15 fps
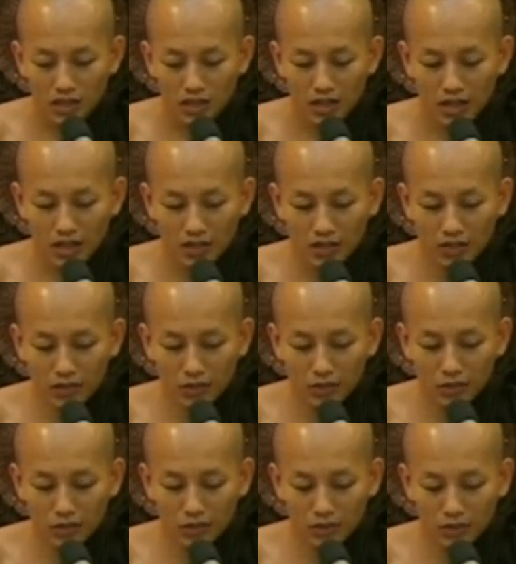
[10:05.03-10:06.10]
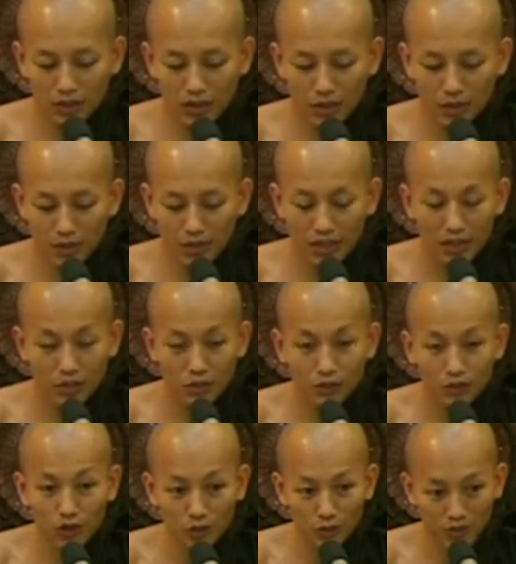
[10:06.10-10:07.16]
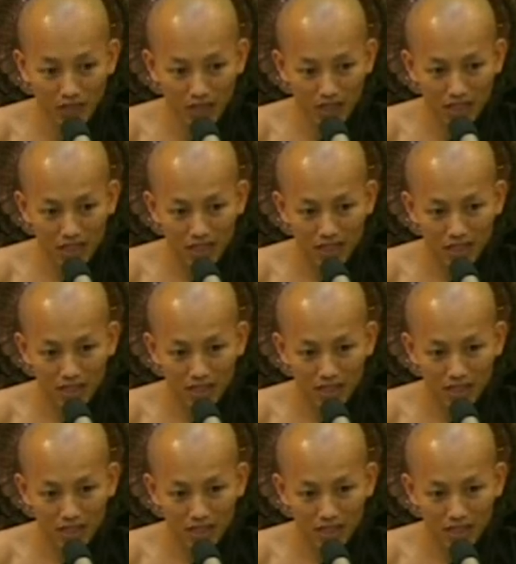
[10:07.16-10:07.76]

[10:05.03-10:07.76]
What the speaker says: Now you have the two objects.